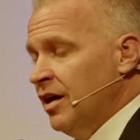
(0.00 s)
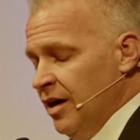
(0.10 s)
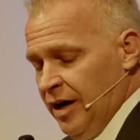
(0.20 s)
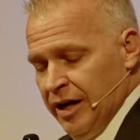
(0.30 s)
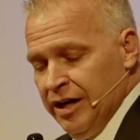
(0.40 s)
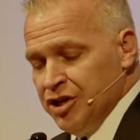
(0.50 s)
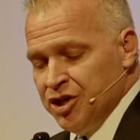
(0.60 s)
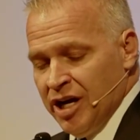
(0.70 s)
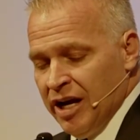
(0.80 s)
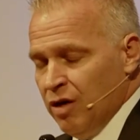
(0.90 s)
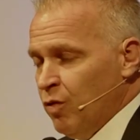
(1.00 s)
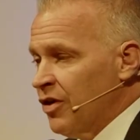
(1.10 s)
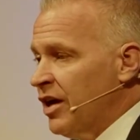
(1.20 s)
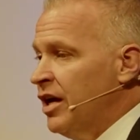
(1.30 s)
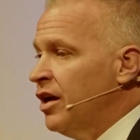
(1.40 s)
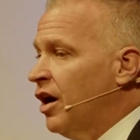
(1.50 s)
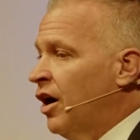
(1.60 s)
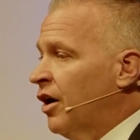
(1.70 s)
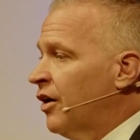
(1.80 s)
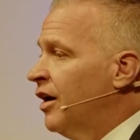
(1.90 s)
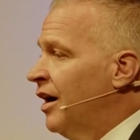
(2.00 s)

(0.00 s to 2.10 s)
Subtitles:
initiated within our